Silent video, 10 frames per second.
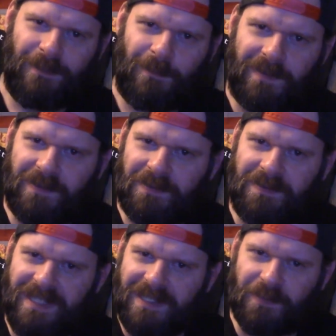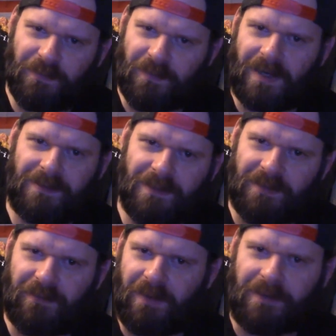with your deconstructor
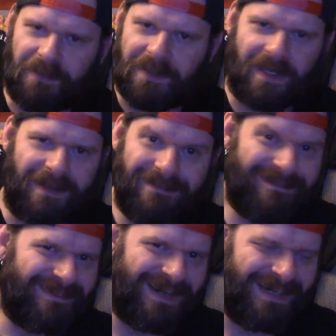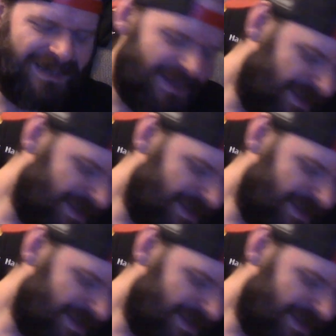constructor gun, right?